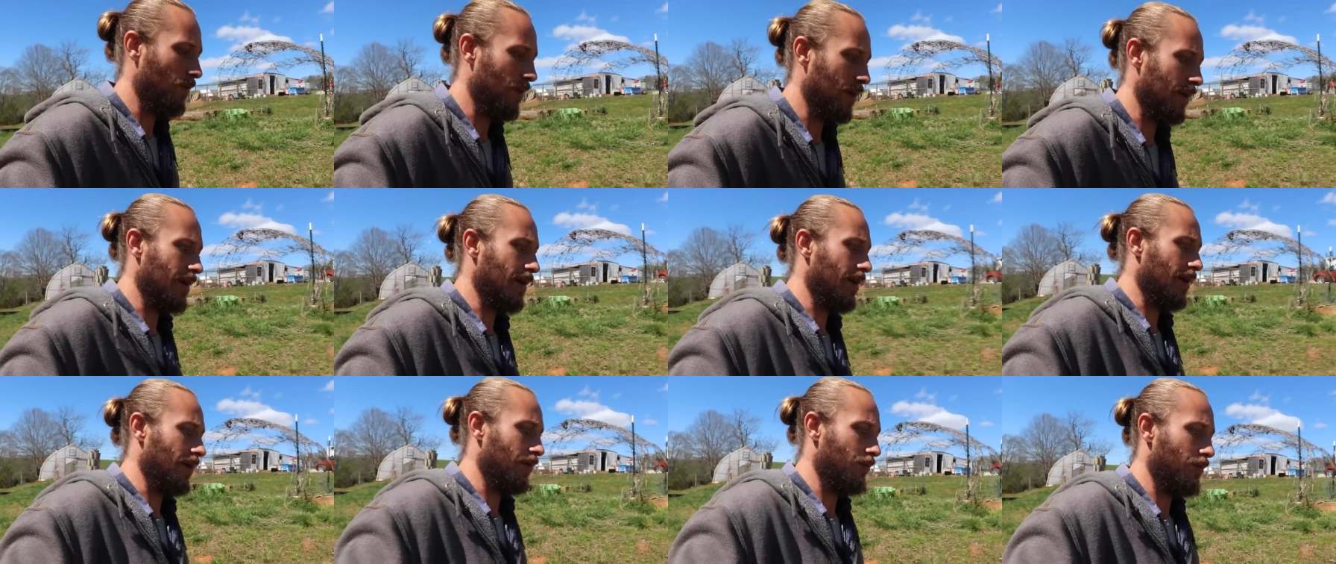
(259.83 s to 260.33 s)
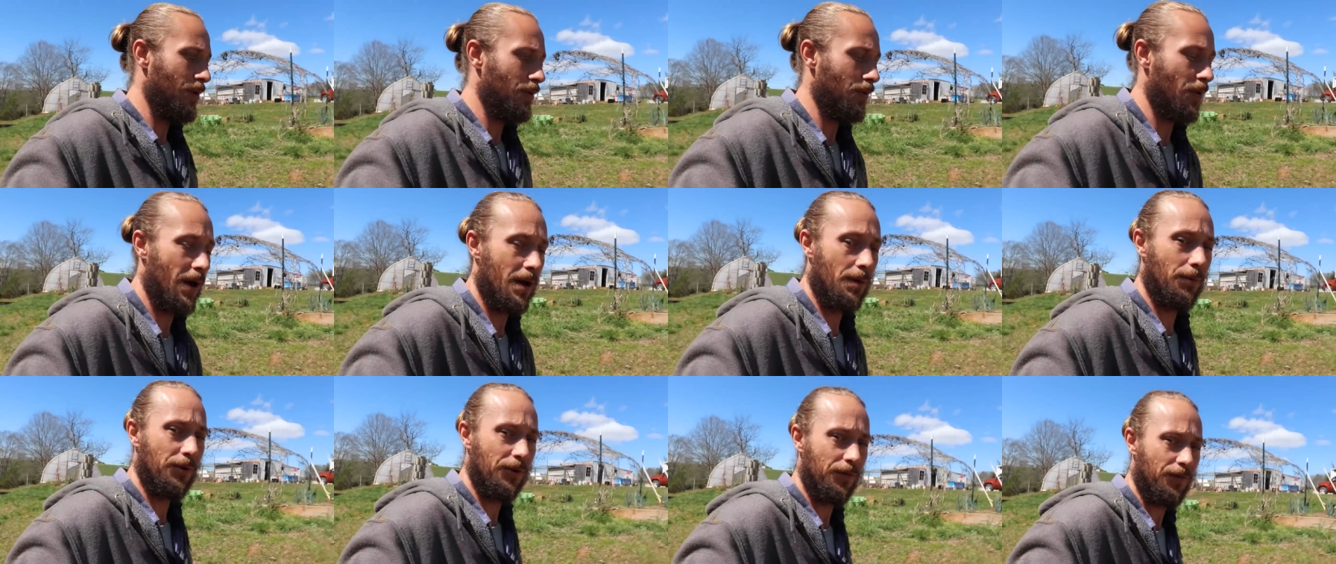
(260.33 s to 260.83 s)
We, uh, we
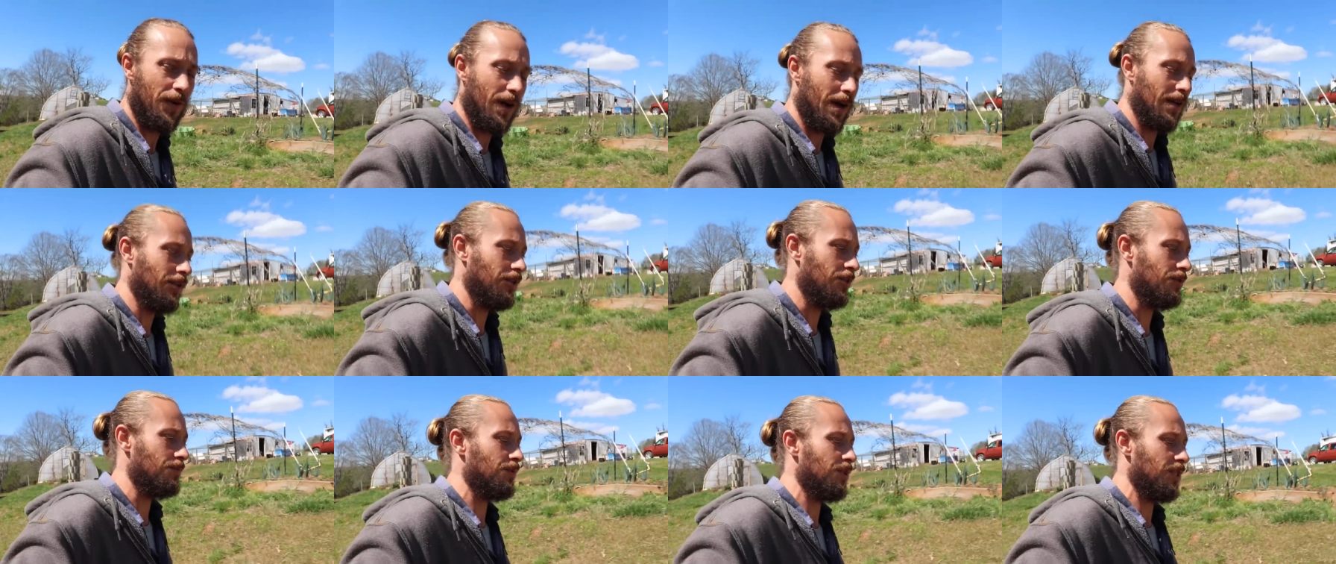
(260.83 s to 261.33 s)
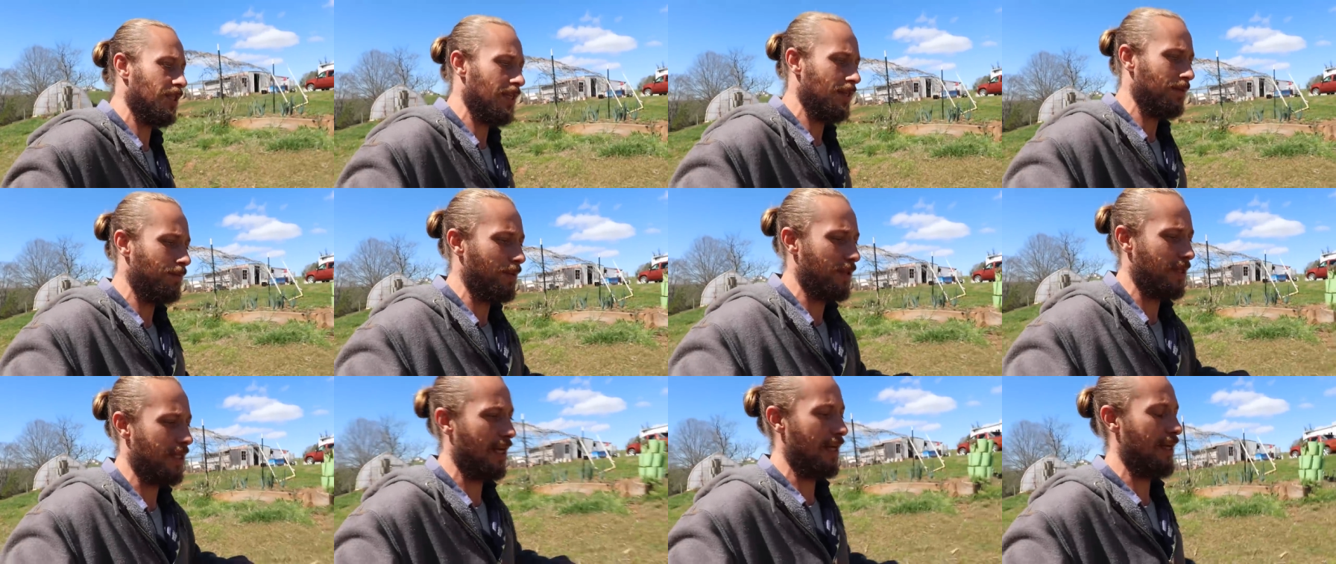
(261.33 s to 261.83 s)
were able to find some
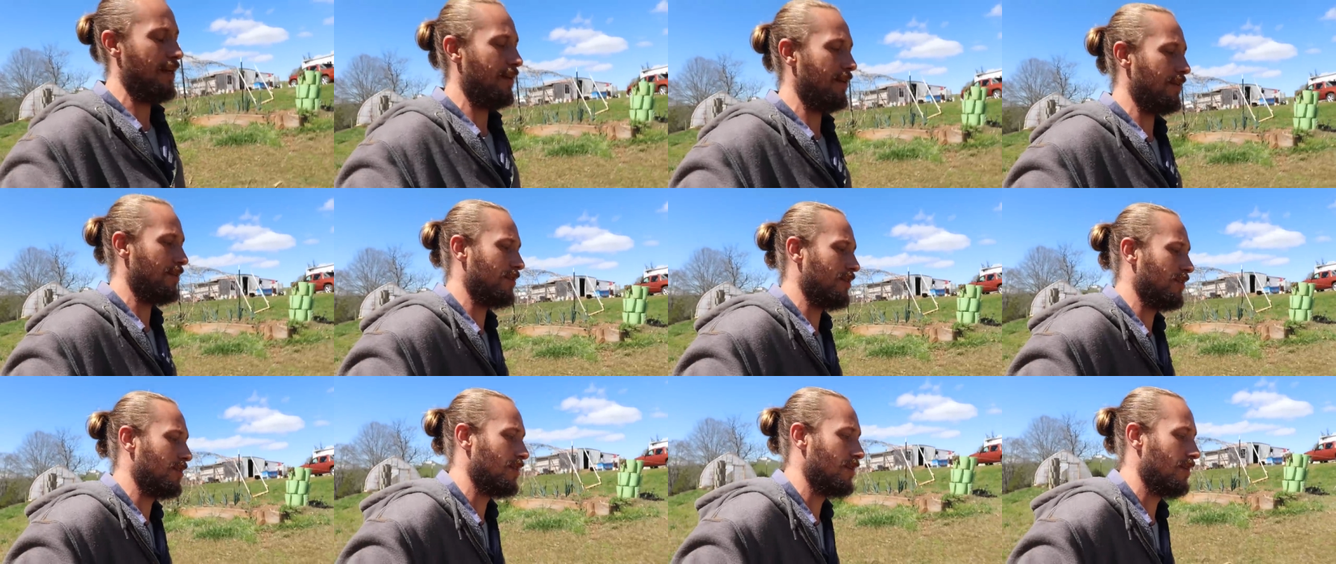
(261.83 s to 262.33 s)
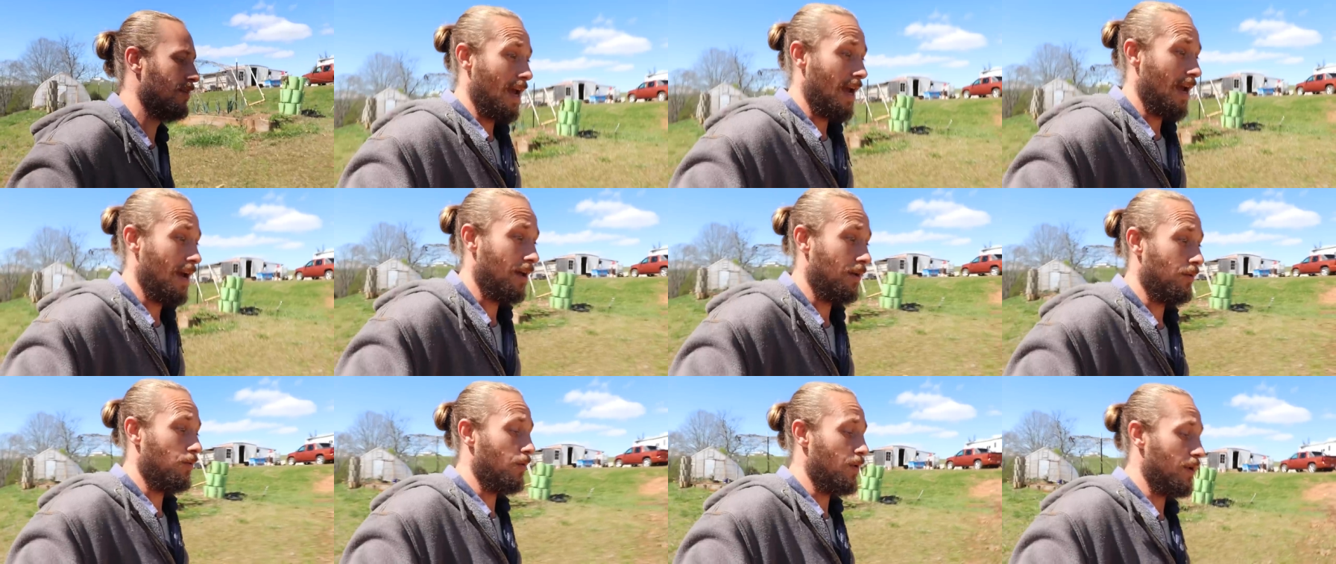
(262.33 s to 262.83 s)
seed potatoes
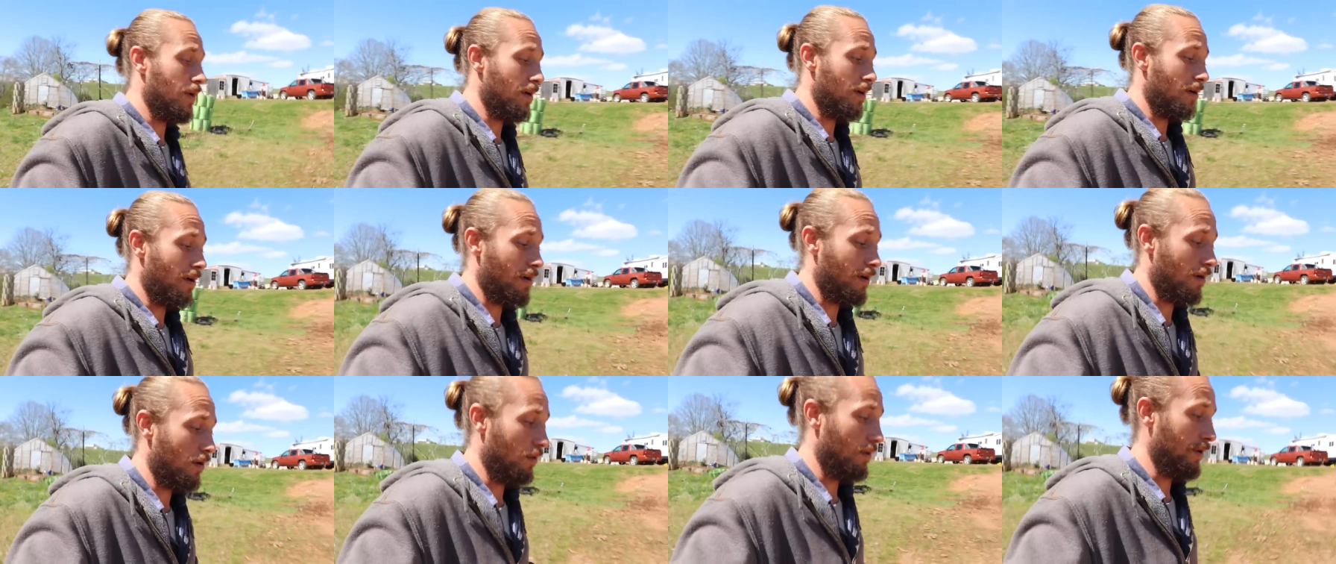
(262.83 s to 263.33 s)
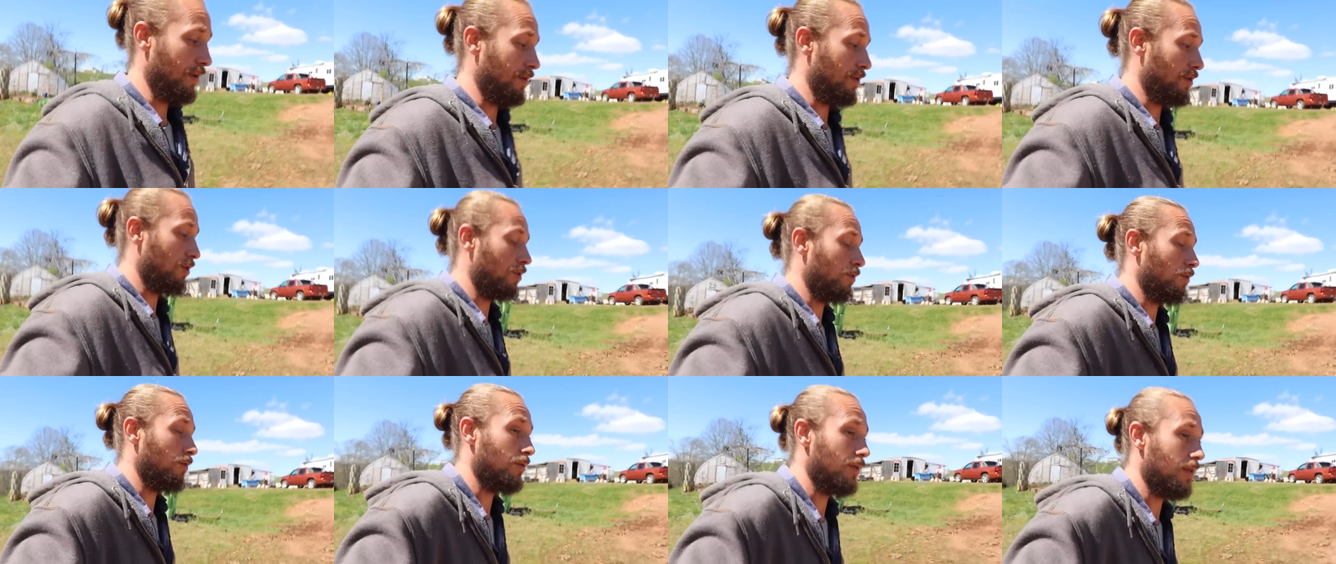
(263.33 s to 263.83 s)
and we are going
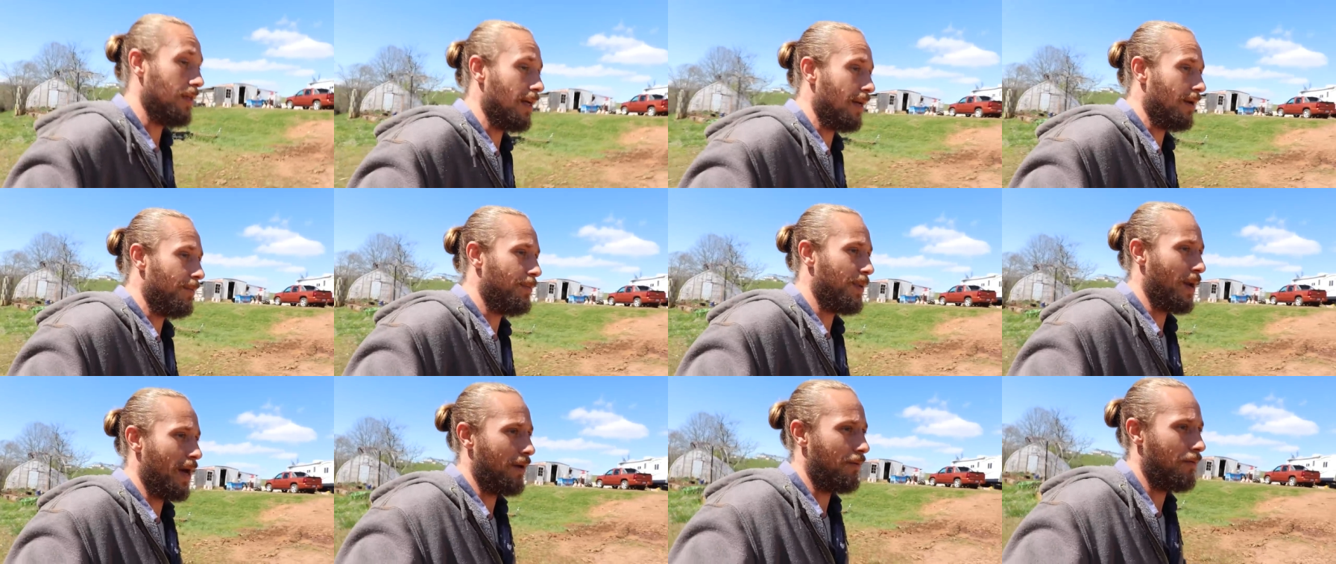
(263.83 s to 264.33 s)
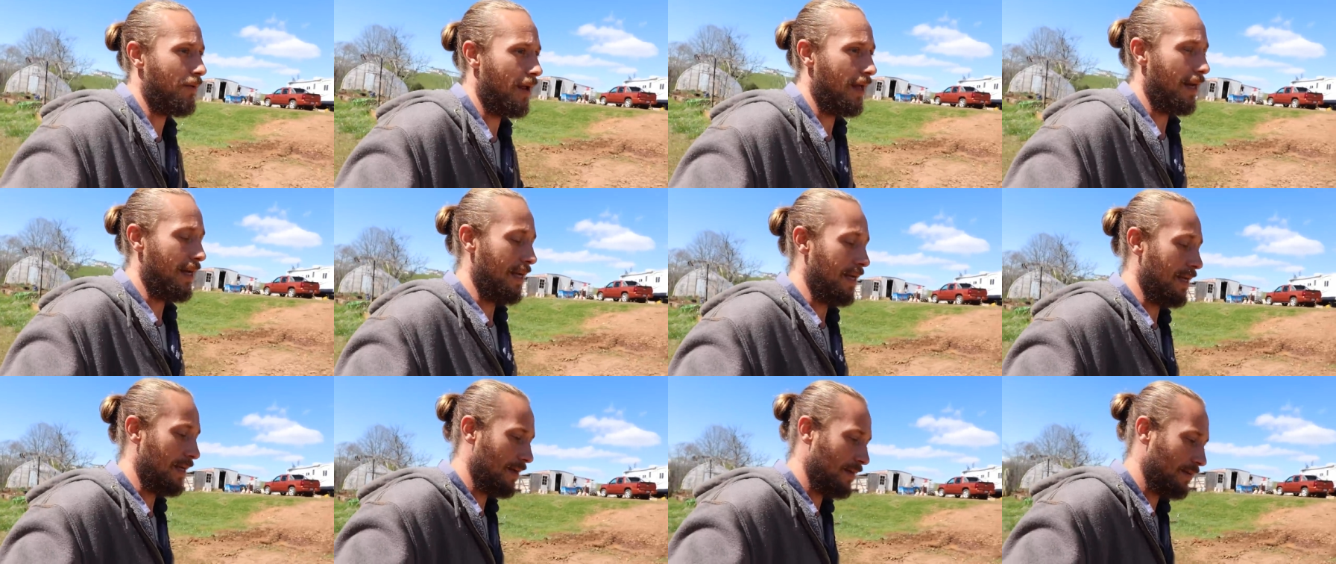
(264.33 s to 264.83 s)
to get a bed
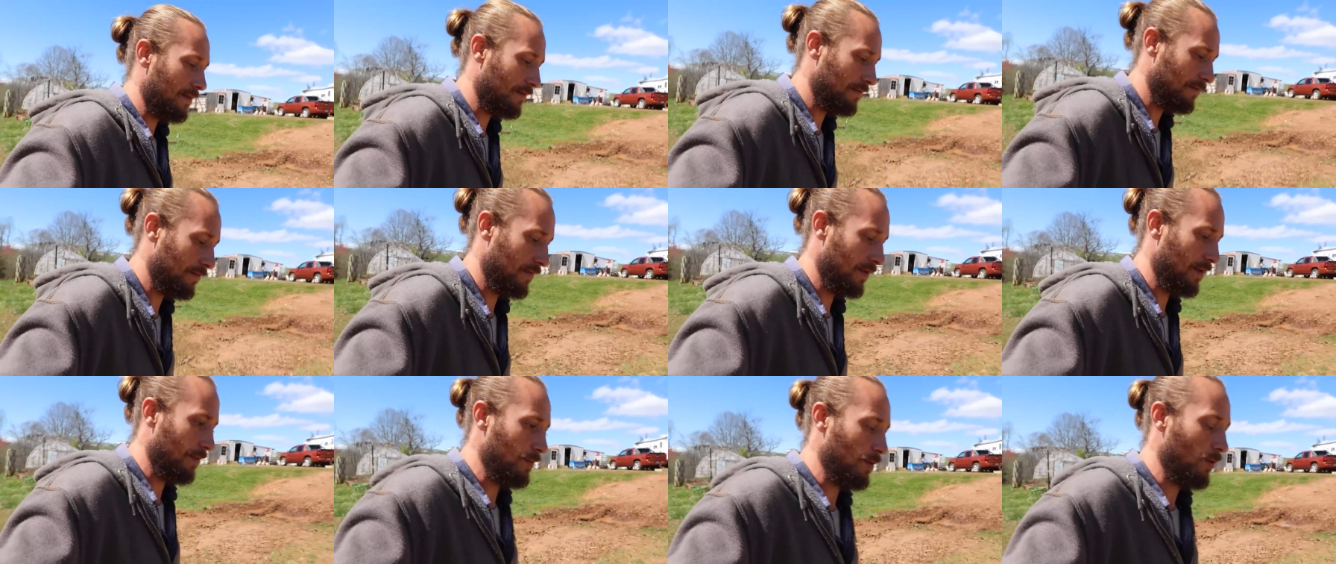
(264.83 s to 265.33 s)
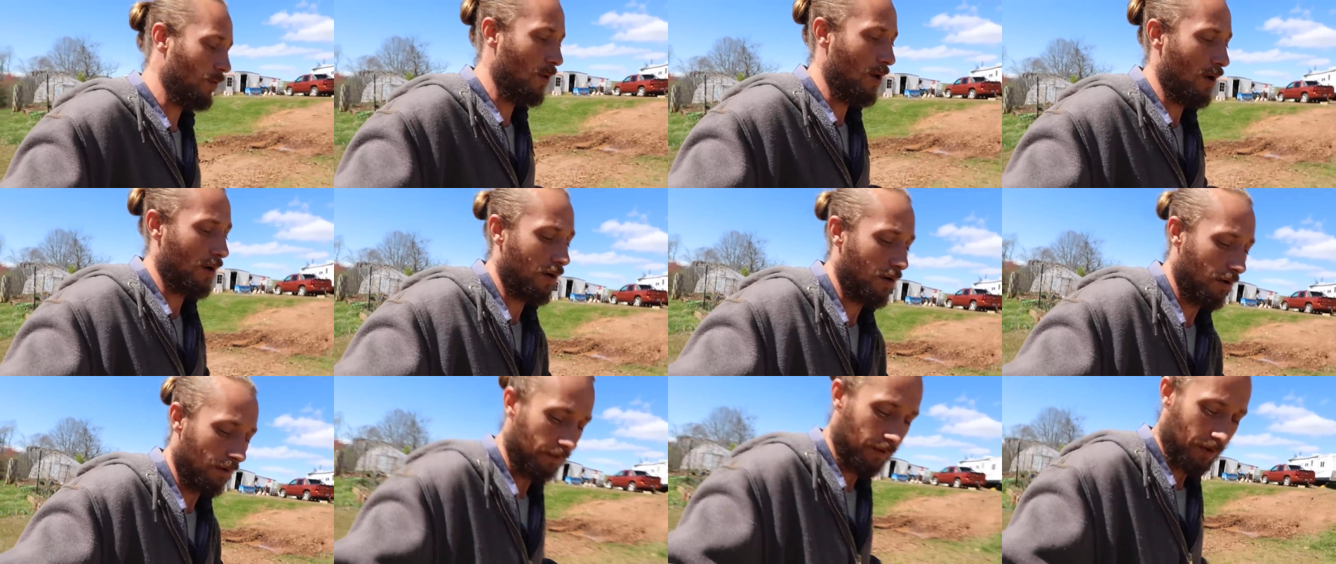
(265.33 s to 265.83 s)
ready. Let me
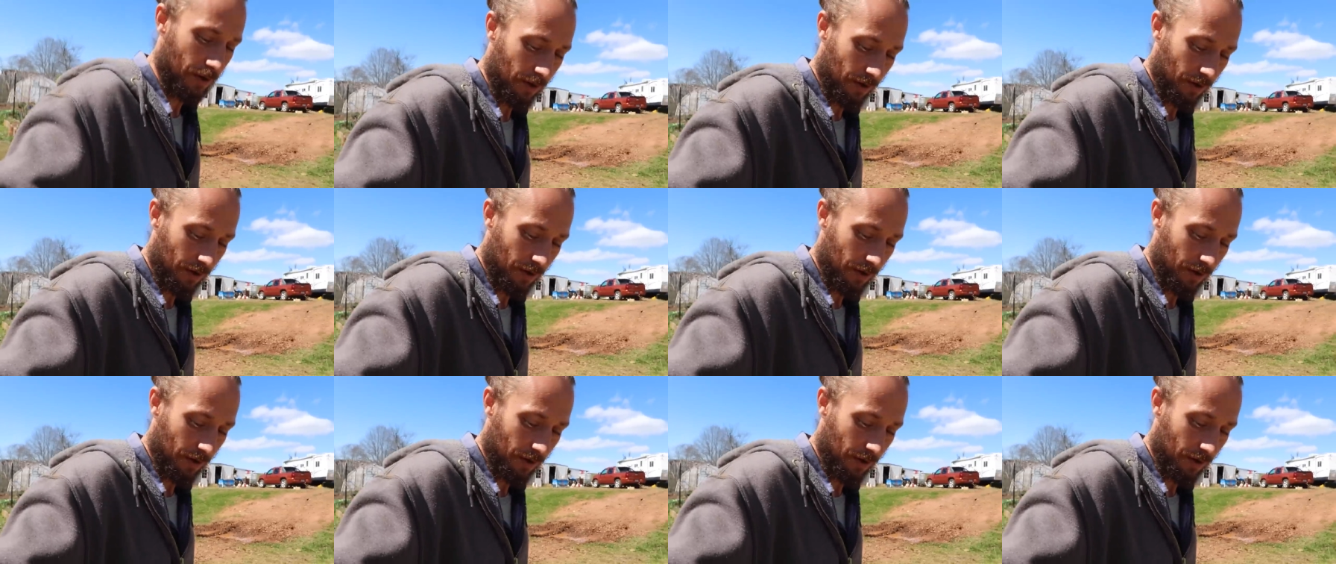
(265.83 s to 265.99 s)
walk over